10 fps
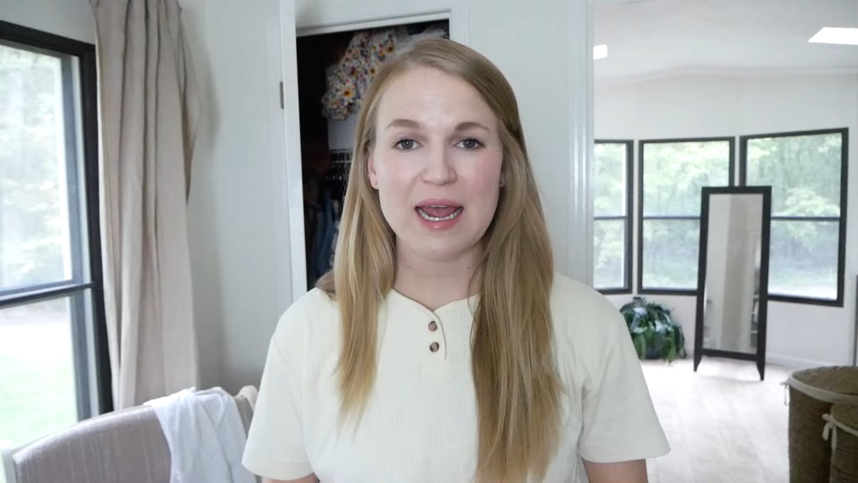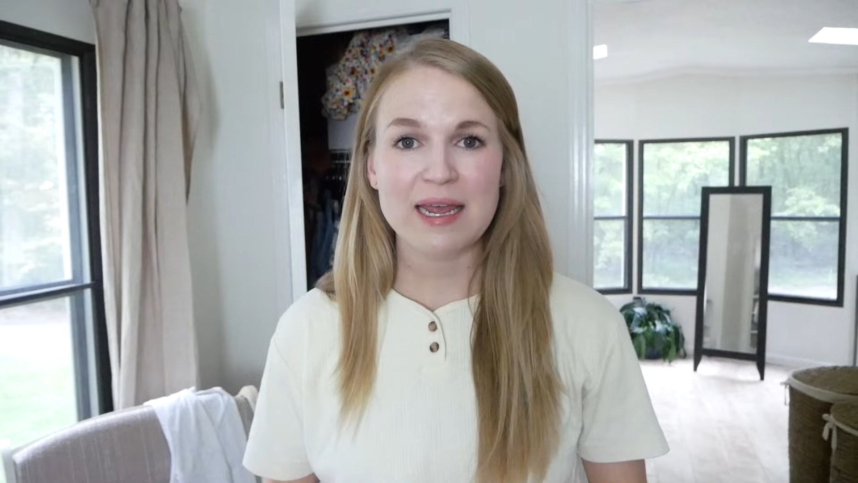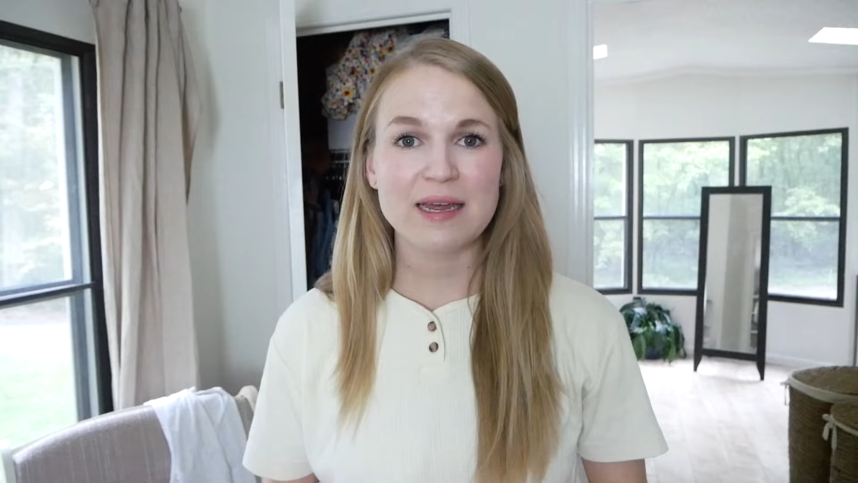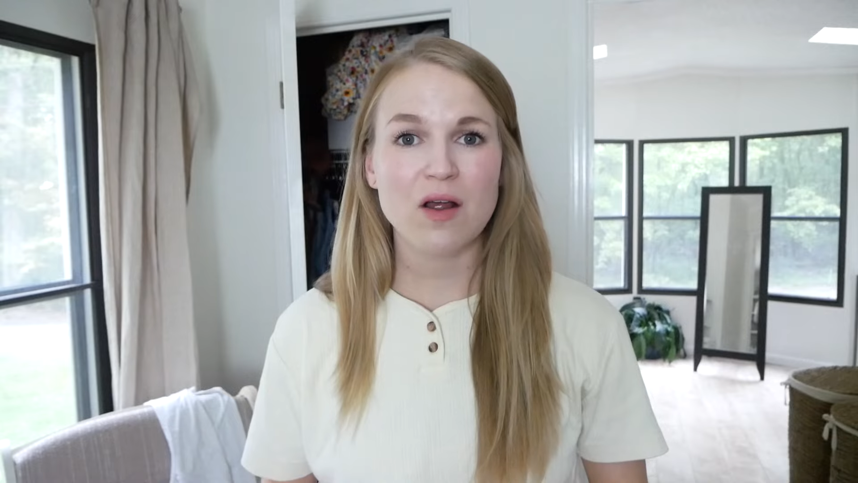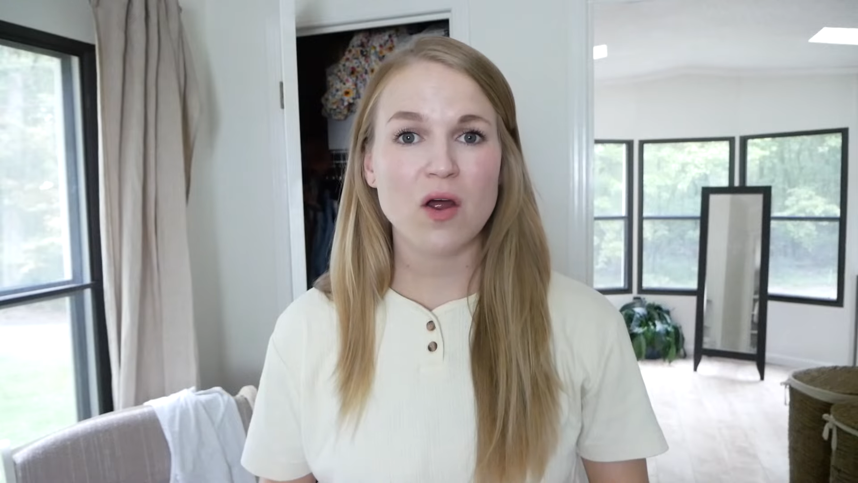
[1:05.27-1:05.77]

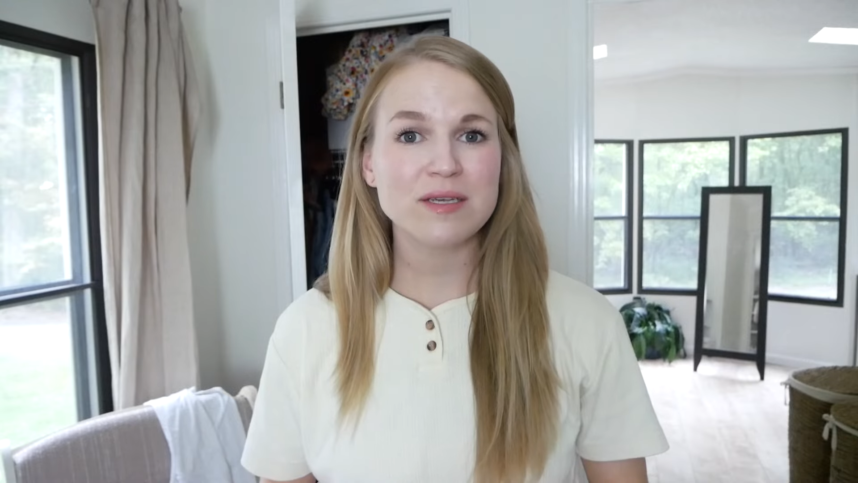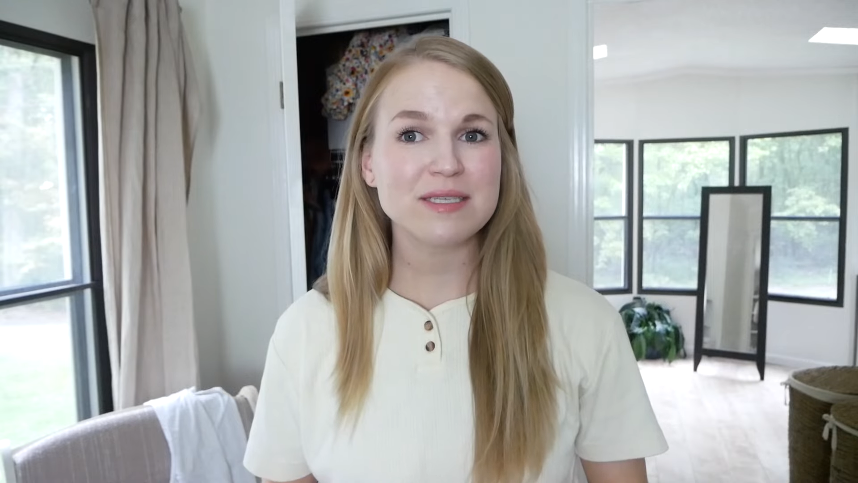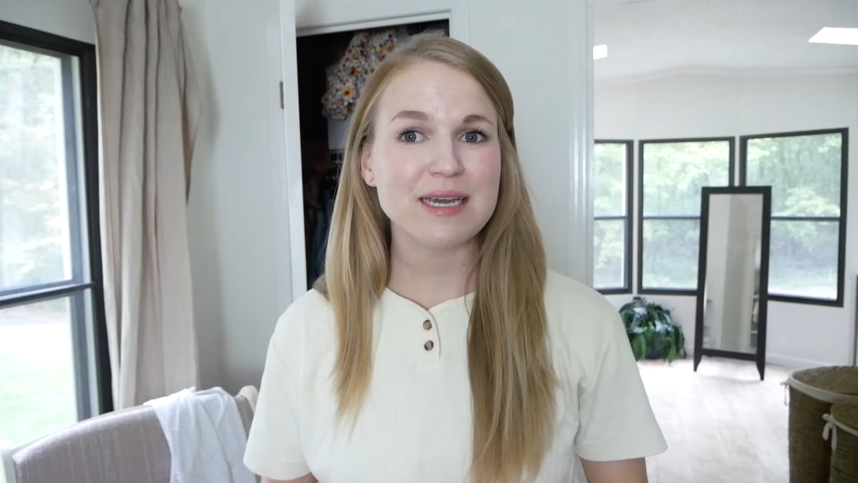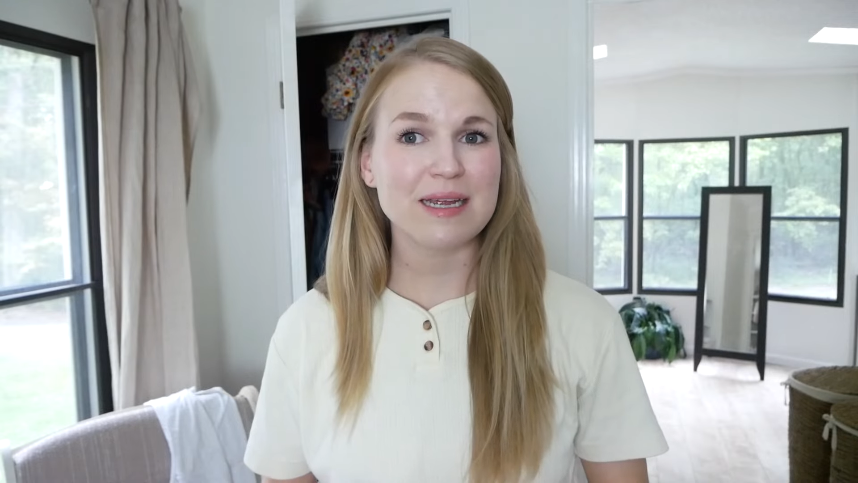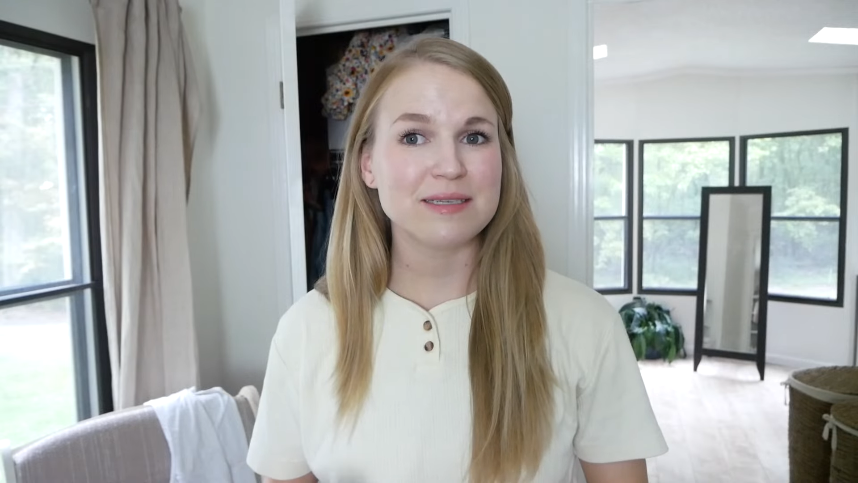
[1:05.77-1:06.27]
and
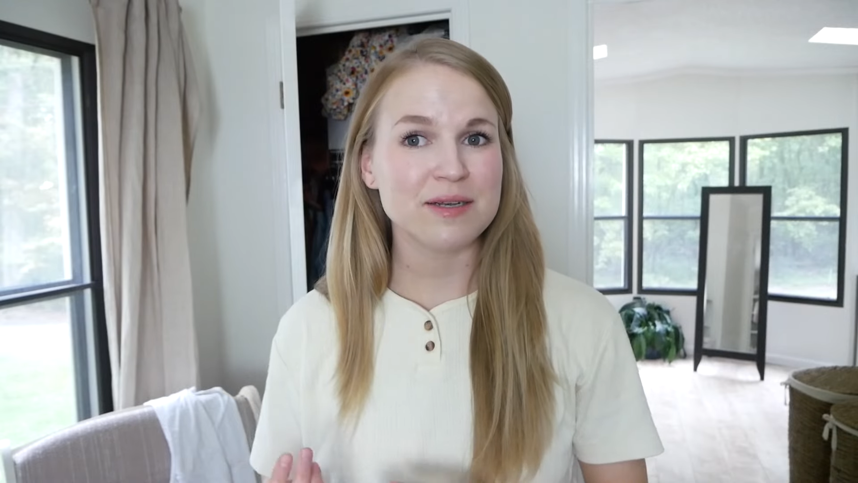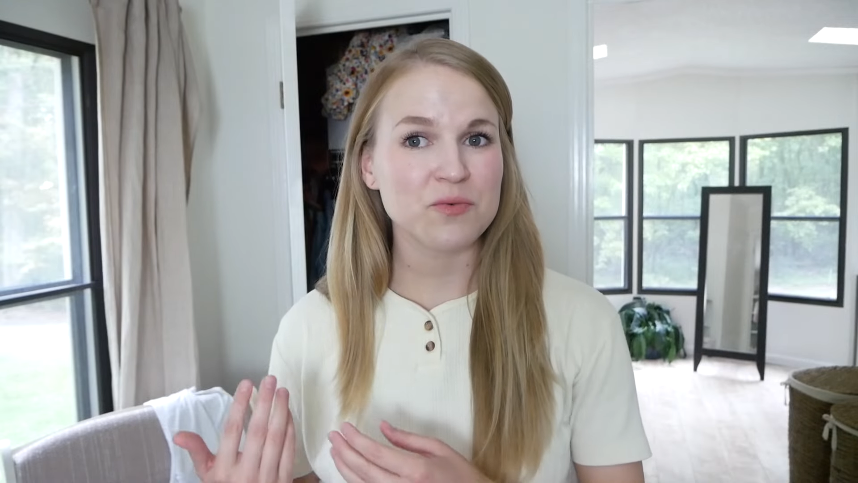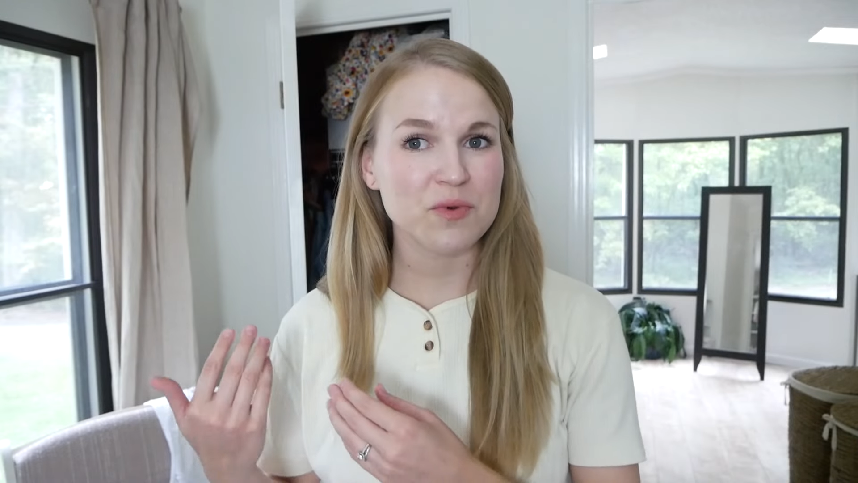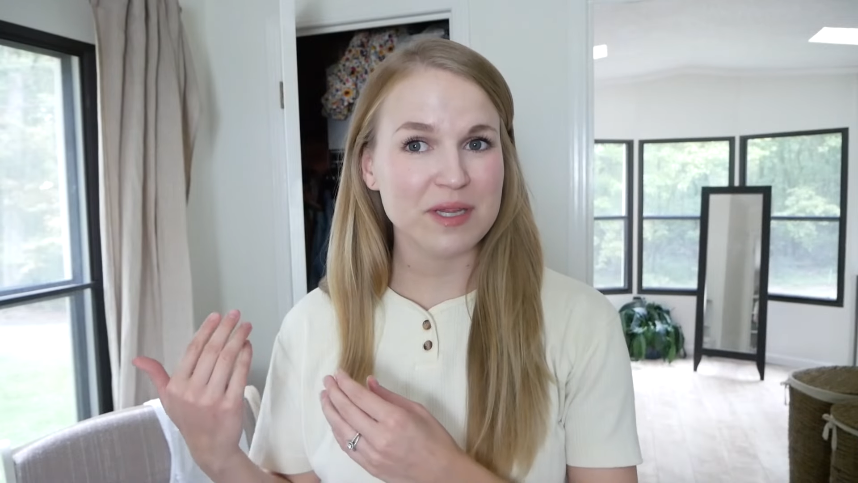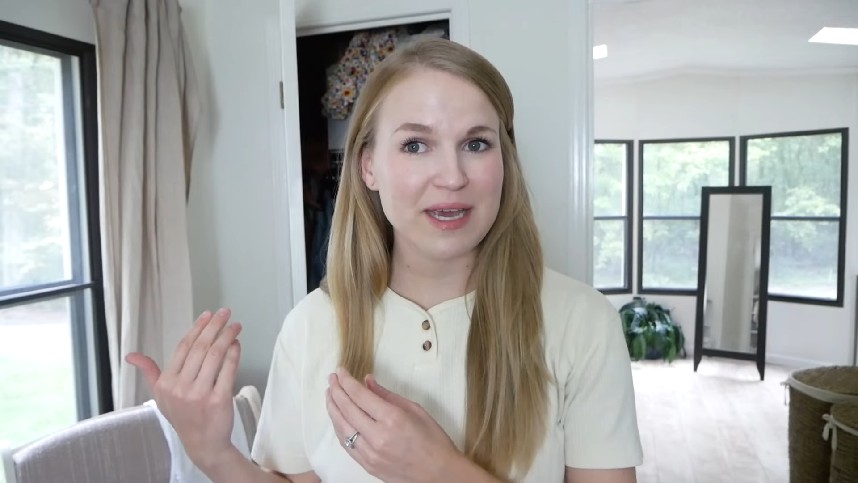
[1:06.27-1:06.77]
honestly I
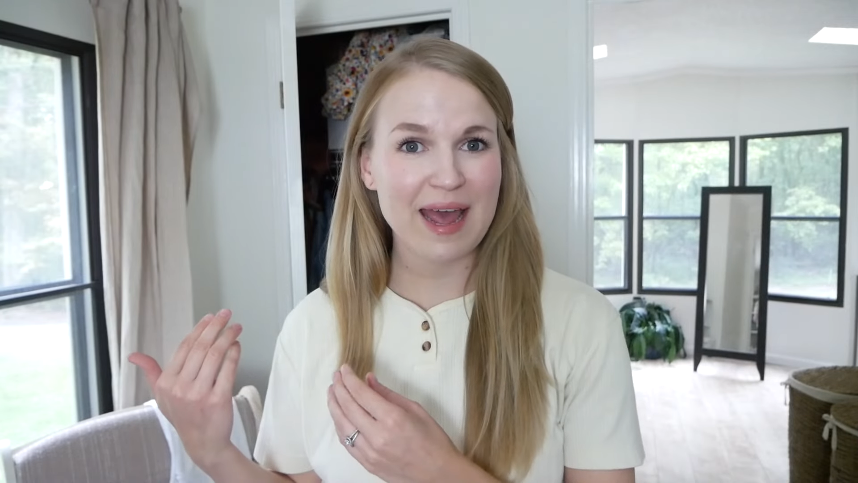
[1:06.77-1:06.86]
didn't really